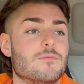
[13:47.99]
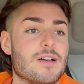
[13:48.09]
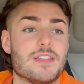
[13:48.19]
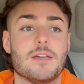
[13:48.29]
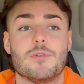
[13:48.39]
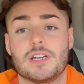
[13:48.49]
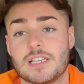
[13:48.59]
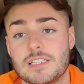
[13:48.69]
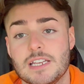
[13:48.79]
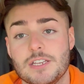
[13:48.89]
Whether they want to
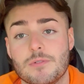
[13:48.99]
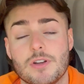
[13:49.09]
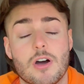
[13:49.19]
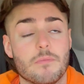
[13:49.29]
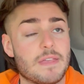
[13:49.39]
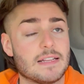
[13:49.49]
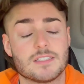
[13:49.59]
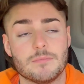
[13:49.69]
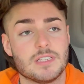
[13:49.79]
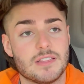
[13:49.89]
continue or not, that's
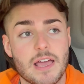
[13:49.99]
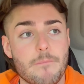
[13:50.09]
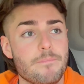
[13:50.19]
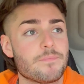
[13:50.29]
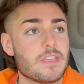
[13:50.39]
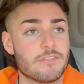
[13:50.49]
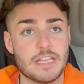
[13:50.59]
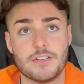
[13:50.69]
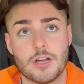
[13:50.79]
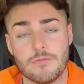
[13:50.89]
up to them. If
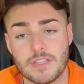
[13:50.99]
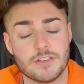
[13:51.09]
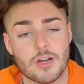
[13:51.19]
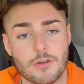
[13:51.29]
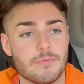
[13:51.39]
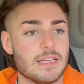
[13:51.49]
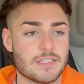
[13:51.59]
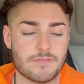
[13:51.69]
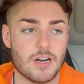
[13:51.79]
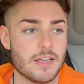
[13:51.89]
they don't, they don't.
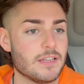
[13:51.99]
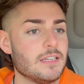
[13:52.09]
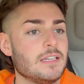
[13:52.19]
It's fine.